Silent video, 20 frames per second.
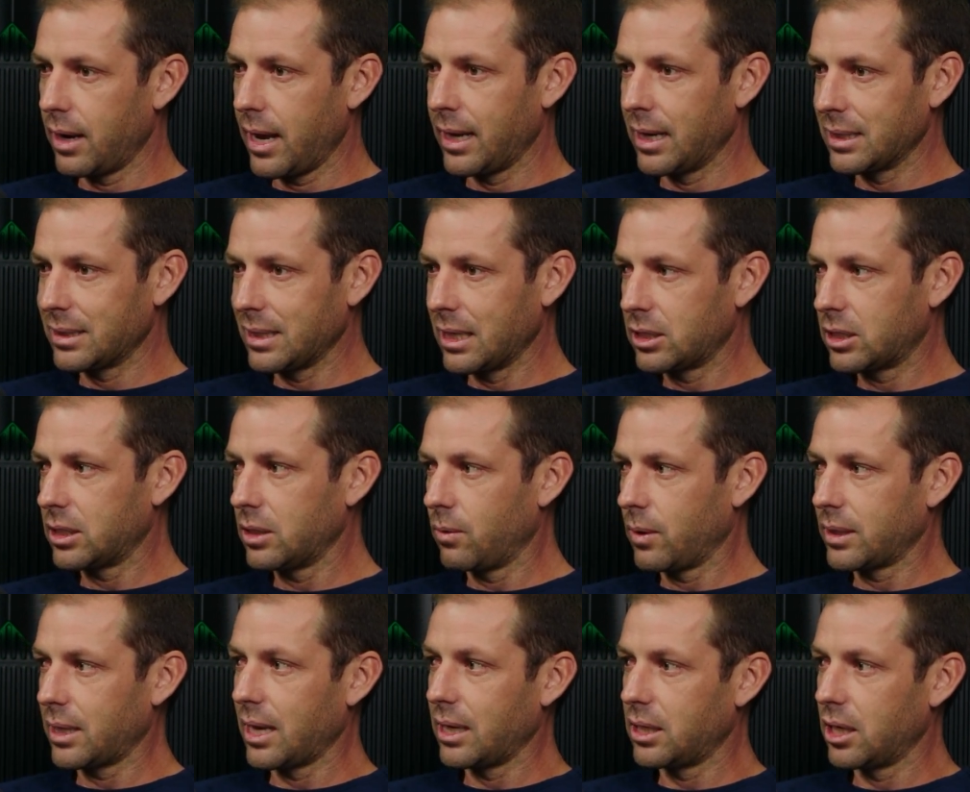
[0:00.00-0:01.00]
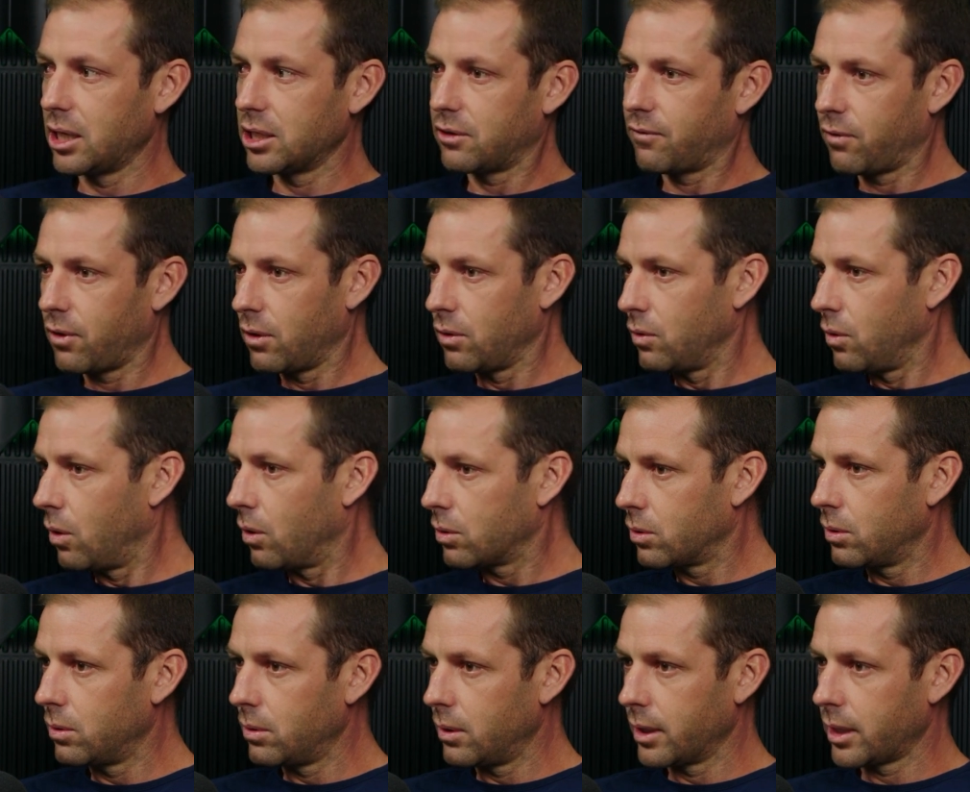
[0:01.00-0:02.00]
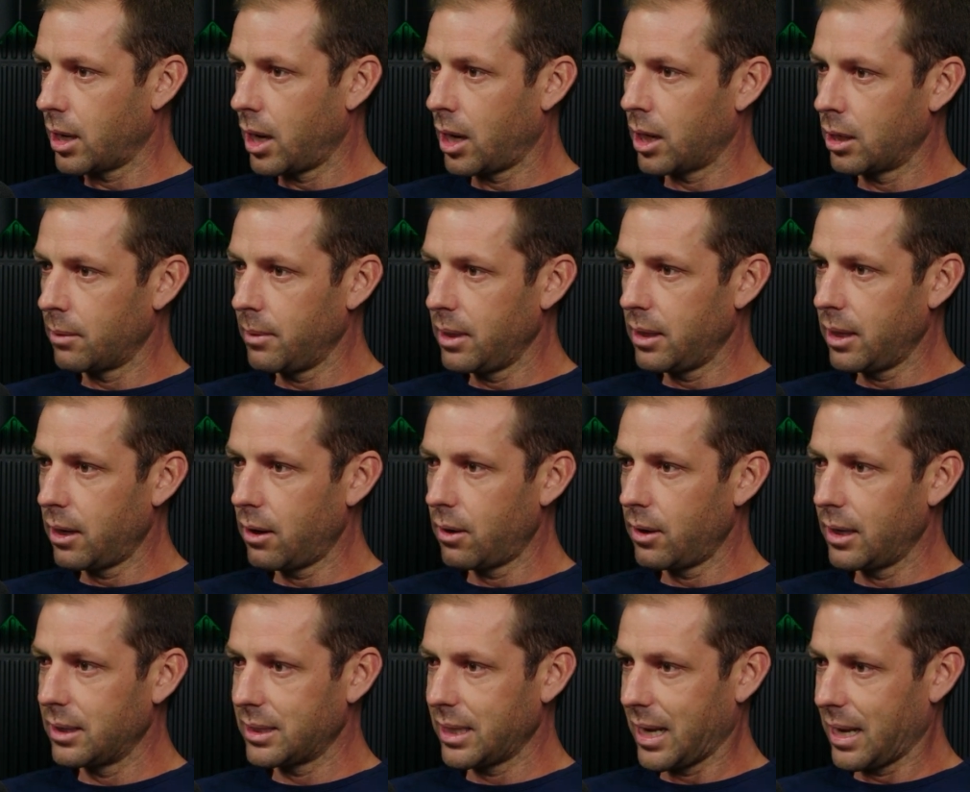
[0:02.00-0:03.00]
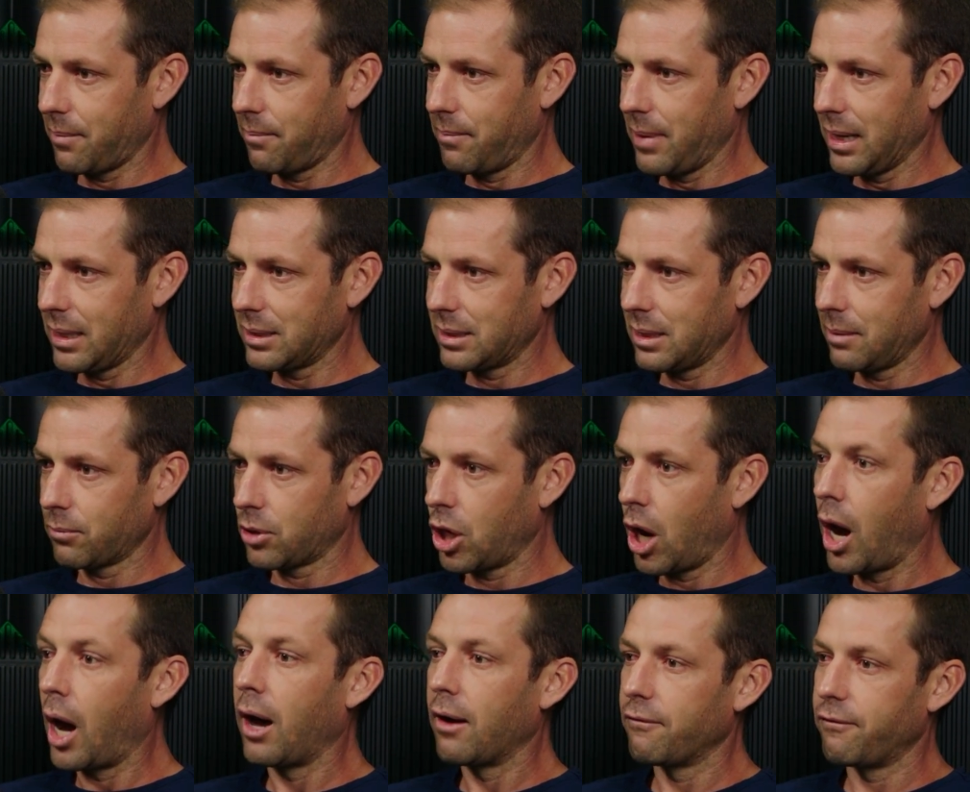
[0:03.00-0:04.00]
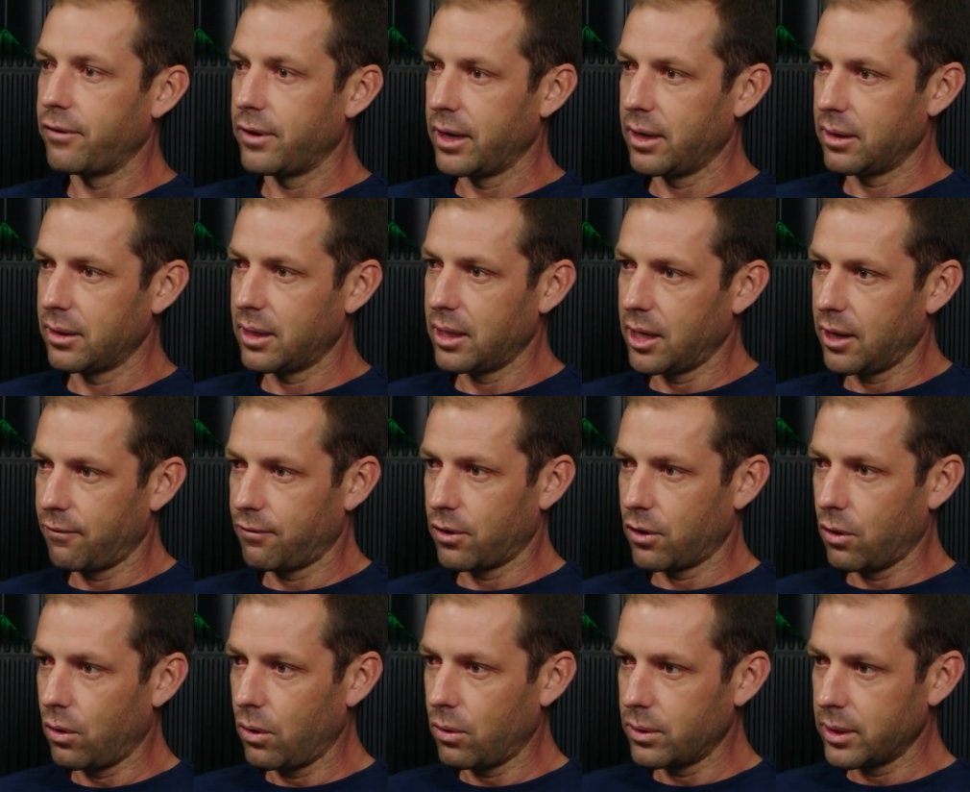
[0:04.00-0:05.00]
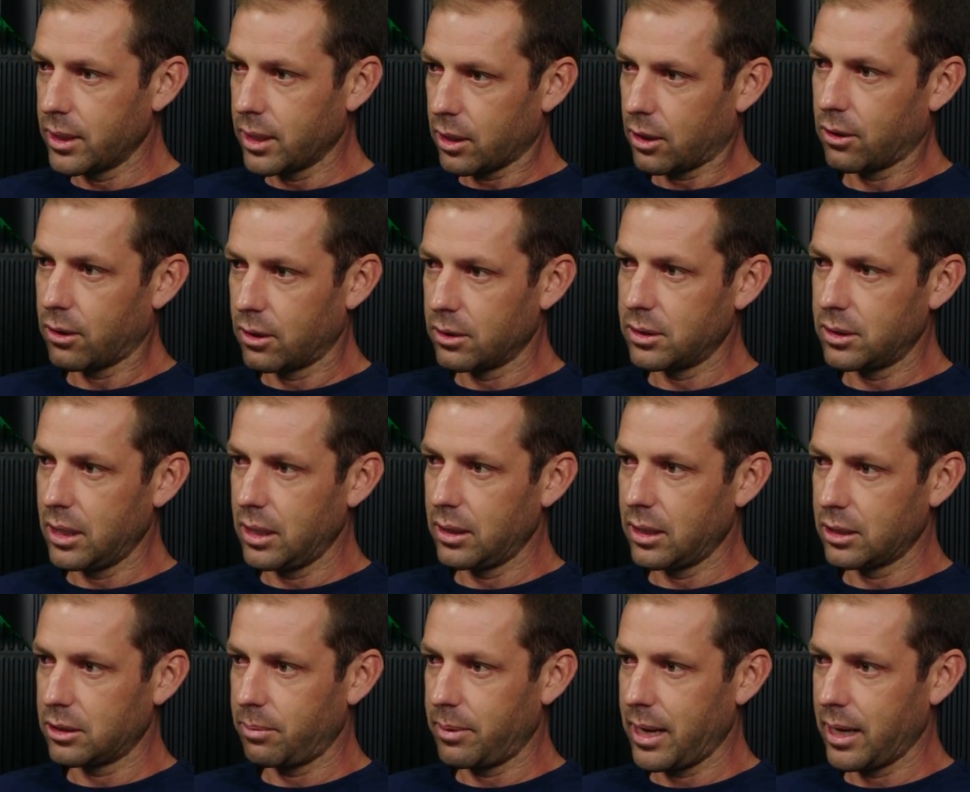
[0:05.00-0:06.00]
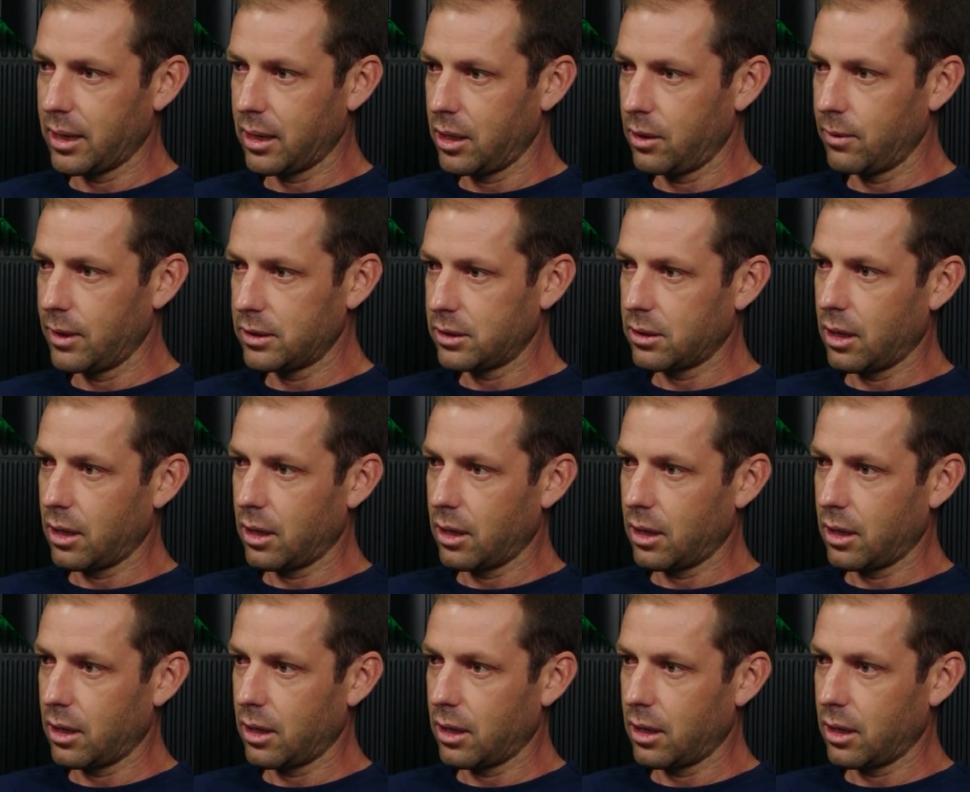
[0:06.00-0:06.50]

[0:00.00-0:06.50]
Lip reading: And essentially what that does for the local economy there is it makes them confident that if they're holding a currency that's pegged to the U.S.